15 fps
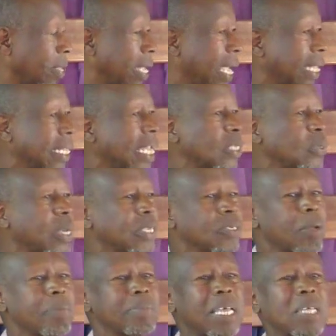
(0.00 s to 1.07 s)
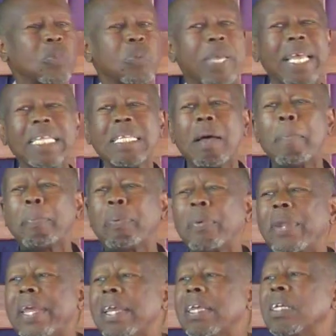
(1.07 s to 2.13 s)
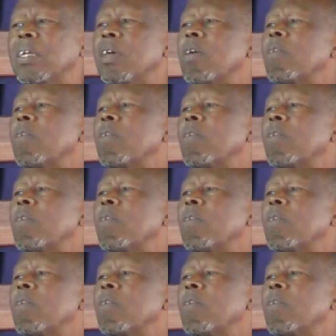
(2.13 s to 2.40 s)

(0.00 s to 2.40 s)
And that's why sometimes we end up praying